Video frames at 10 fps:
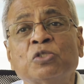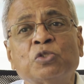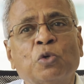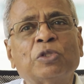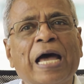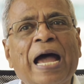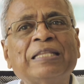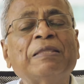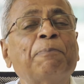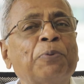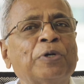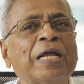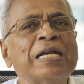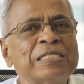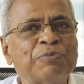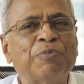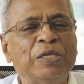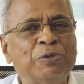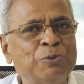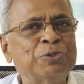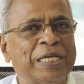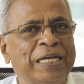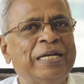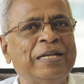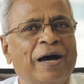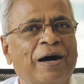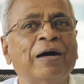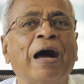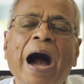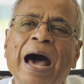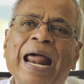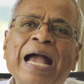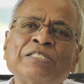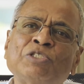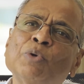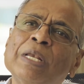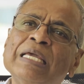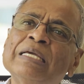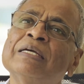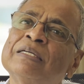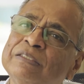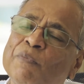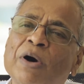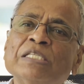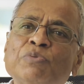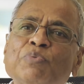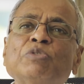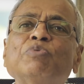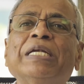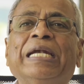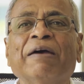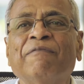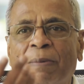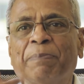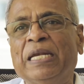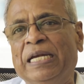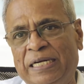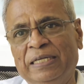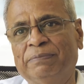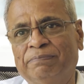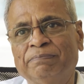so that the products we use in India are actually the ones which we develop in India.